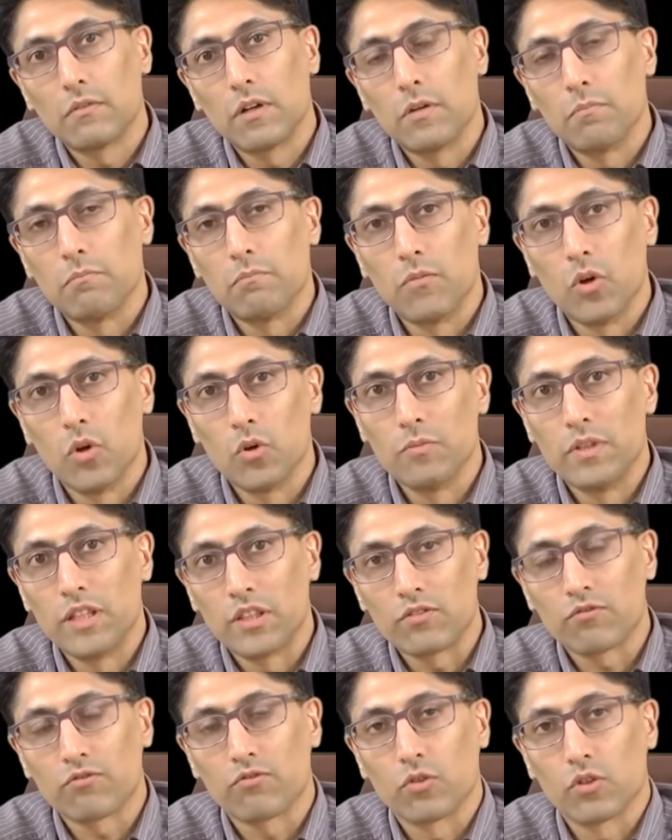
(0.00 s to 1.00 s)

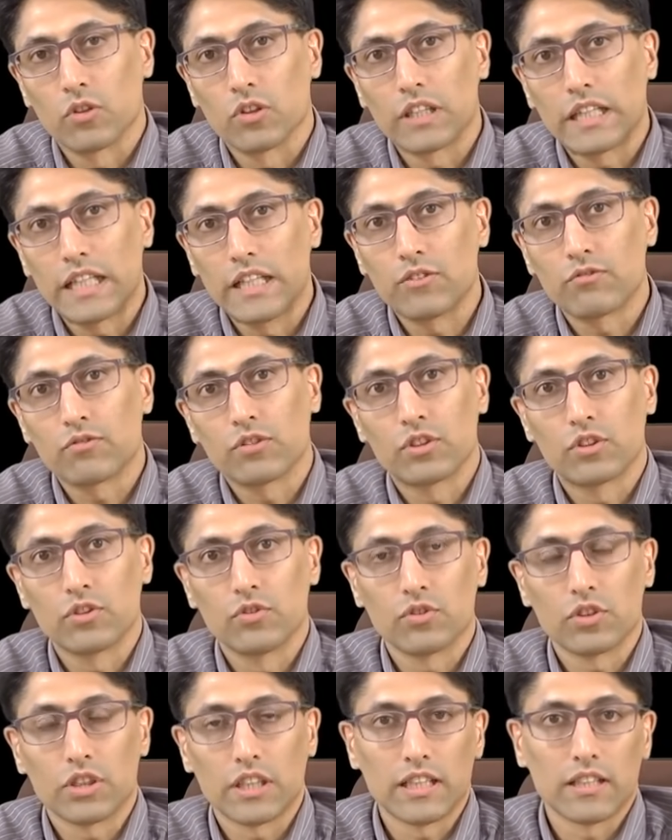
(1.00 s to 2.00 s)
moment for
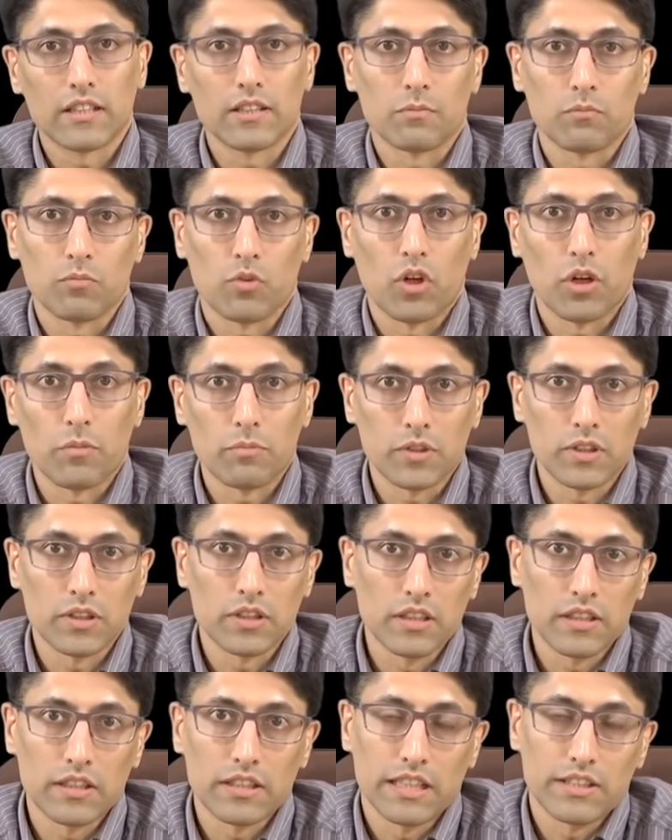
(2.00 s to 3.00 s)
introducing the
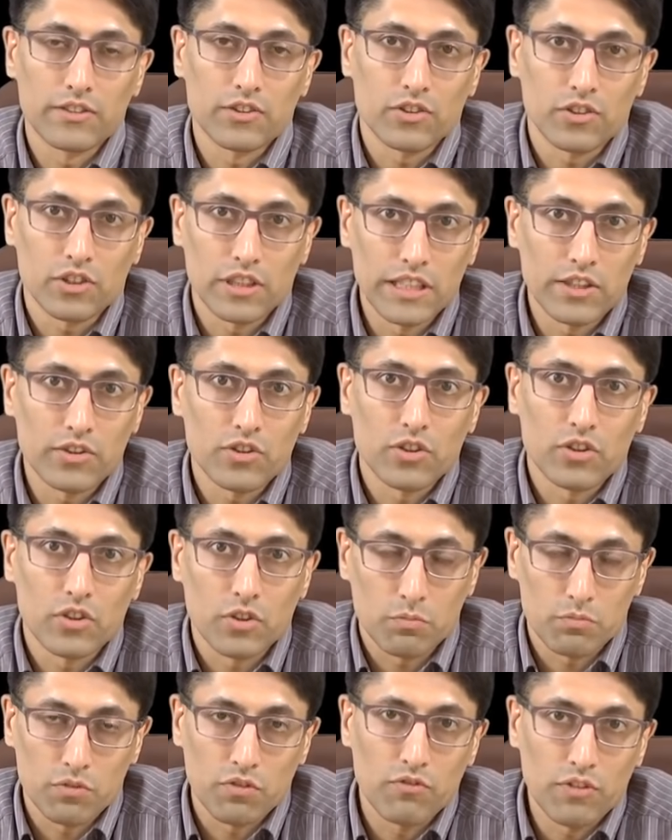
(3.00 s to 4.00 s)
proper legislation
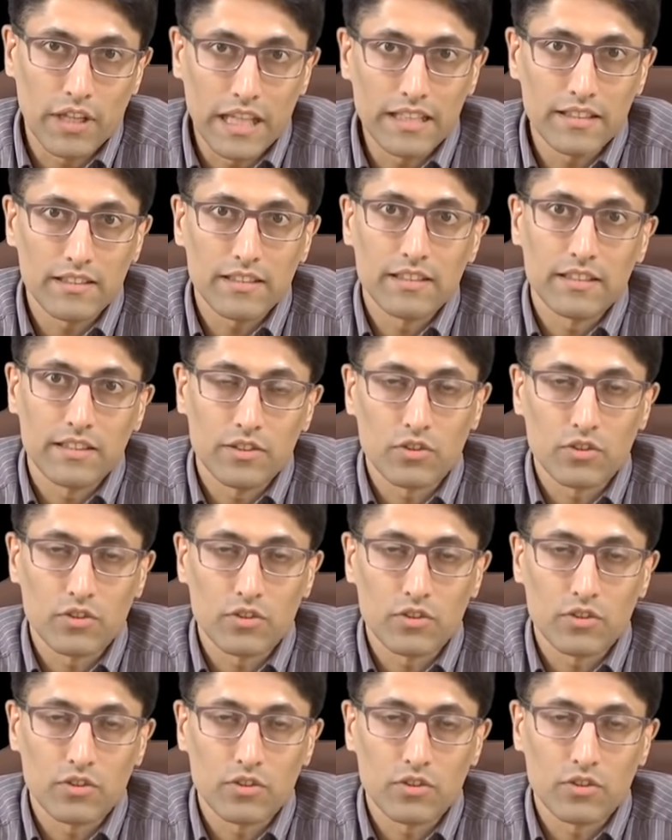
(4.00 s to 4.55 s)
to prevent